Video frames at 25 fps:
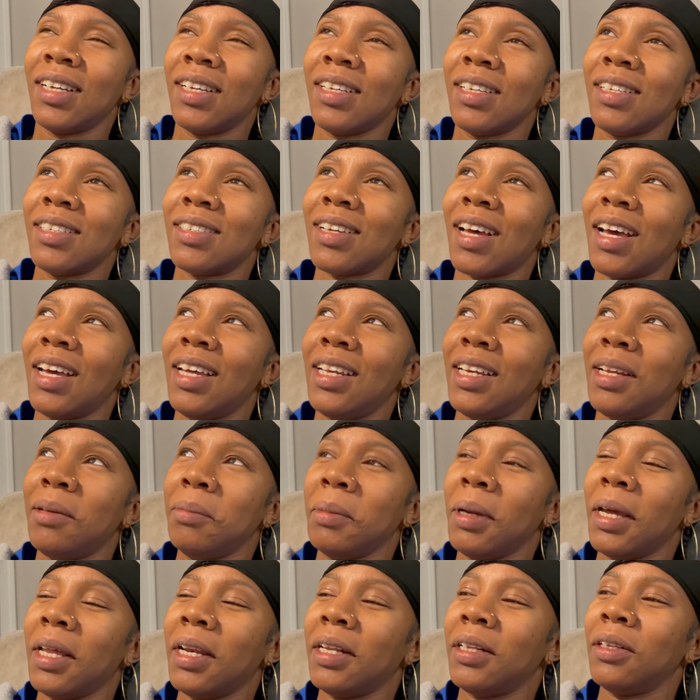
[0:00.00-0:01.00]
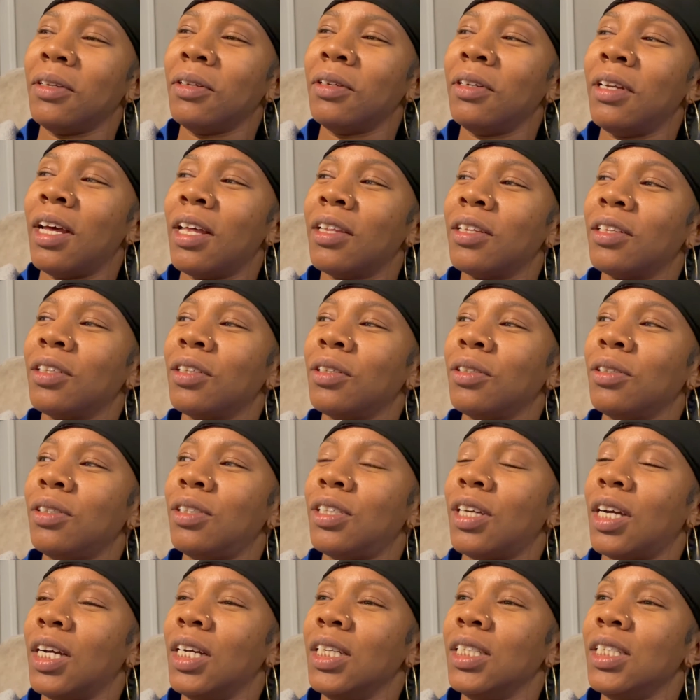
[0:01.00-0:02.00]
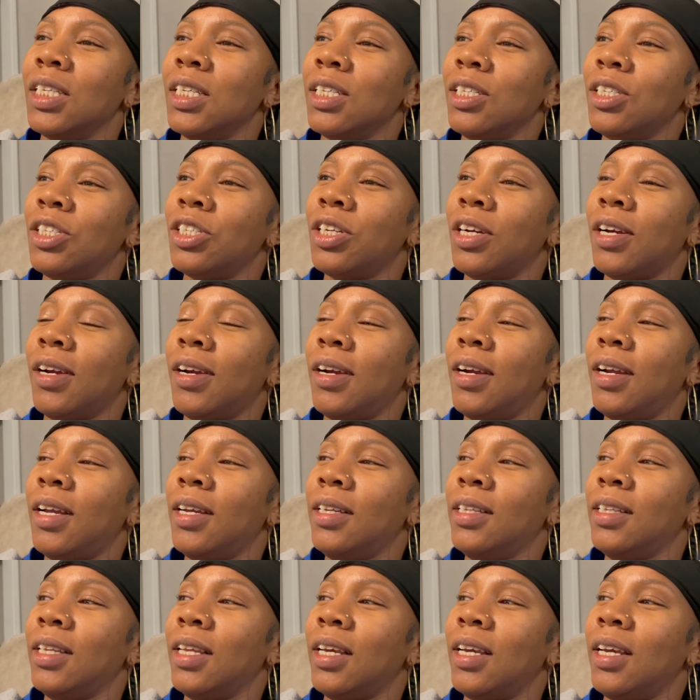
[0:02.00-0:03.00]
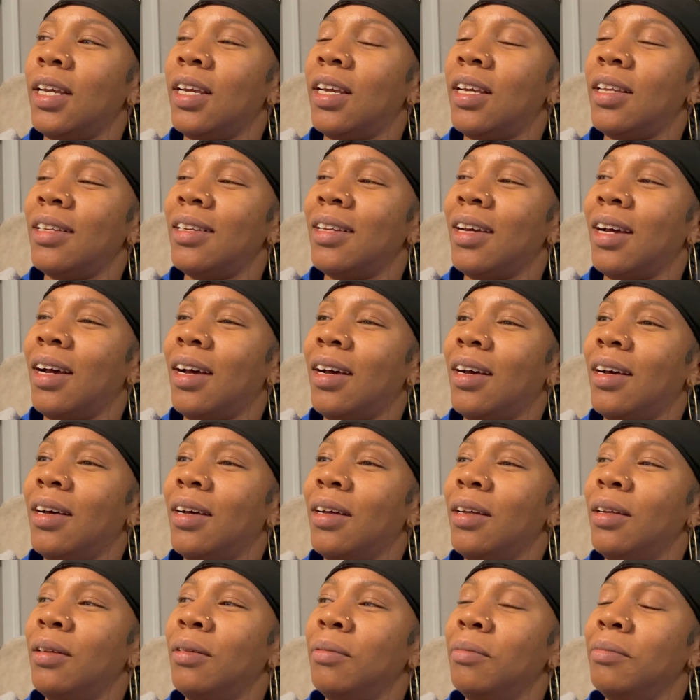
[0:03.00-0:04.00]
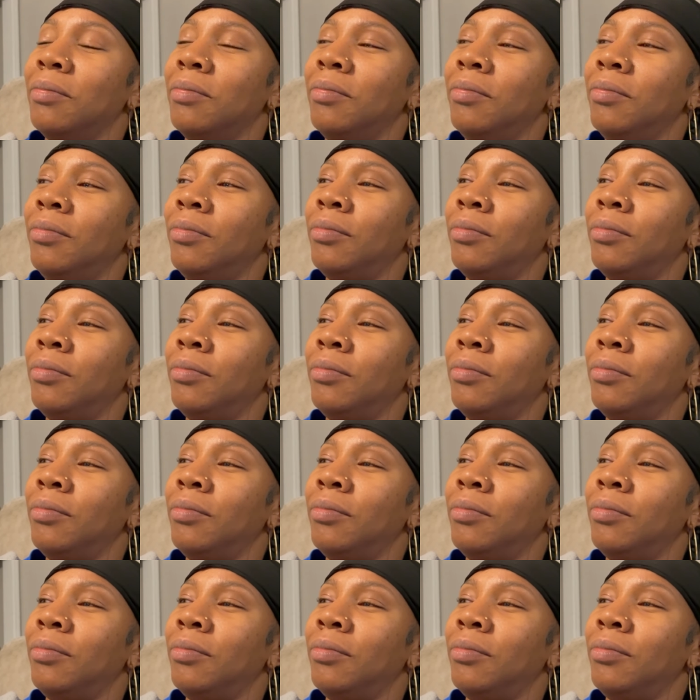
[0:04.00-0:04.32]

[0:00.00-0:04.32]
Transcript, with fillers: So I ended up getting little, another little dirt T-shirt, and then um,